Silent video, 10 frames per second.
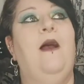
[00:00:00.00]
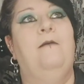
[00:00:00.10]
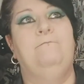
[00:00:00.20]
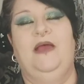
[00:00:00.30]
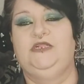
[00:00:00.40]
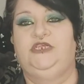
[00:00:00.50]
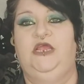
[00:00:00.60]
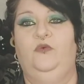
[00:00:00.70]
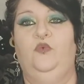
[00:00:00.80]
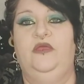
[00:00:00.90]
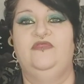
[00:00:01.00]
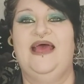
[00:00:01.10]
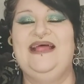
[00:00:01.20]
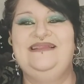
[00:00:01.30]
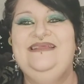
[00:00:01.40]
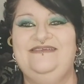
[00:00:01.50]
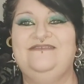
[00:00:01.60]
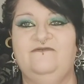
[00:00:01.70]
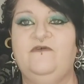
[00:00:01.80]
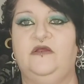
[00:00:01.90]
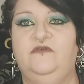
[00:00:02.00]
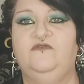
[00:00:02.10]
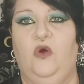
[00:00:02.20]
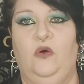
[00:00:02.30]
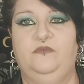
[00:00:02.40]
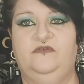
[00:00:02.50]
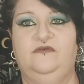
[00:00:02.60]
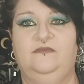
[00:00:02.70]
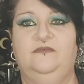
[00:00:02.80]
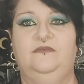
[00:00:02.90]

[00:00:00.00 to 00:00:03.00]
and match it with at least 5 tops?